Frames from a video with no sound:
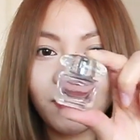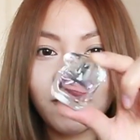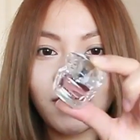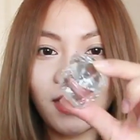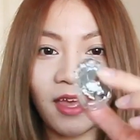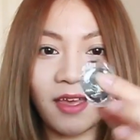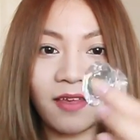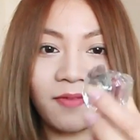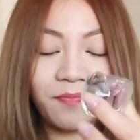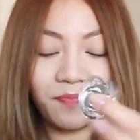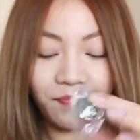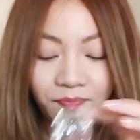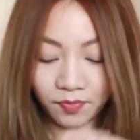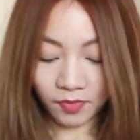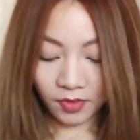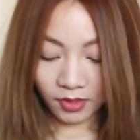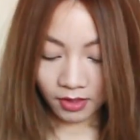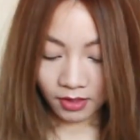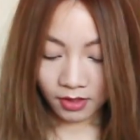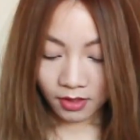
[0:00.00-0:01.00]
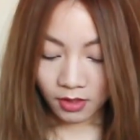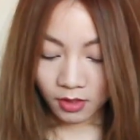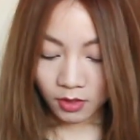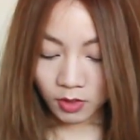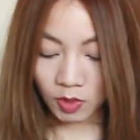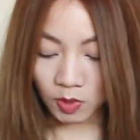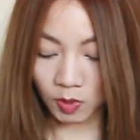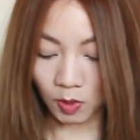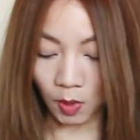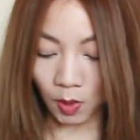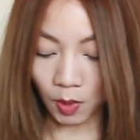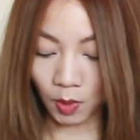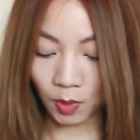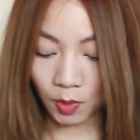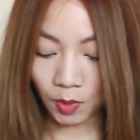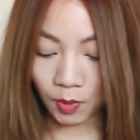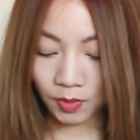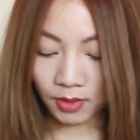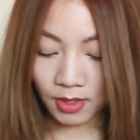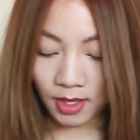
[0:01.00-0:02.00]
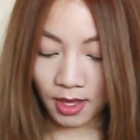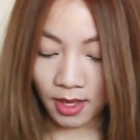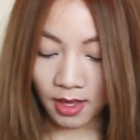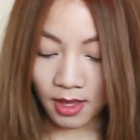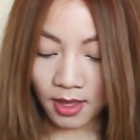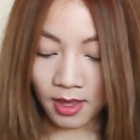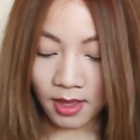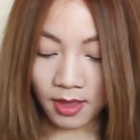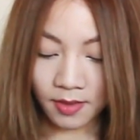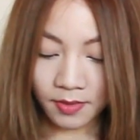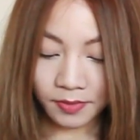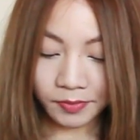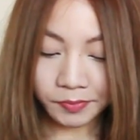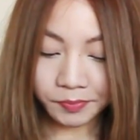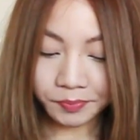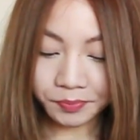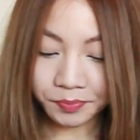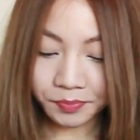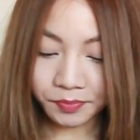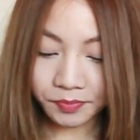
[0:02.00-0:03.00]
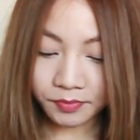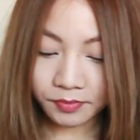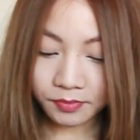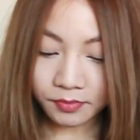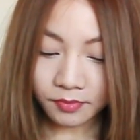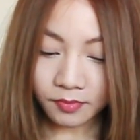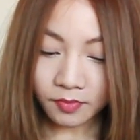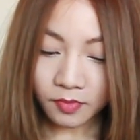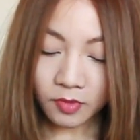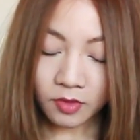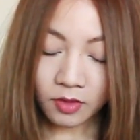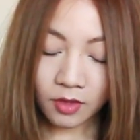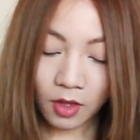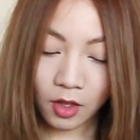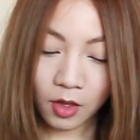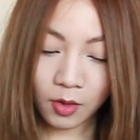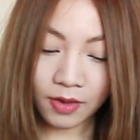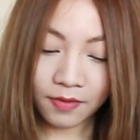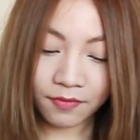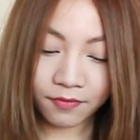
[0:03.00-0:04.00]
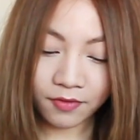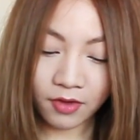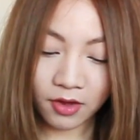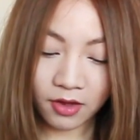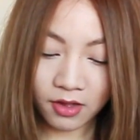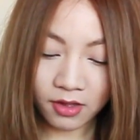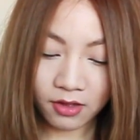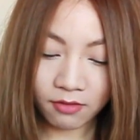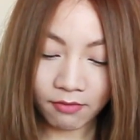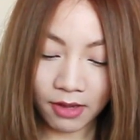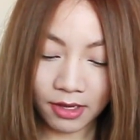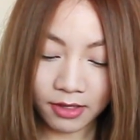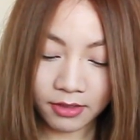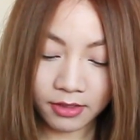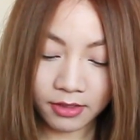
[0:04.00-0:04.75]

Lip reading: Yeah. So yeah, I've got a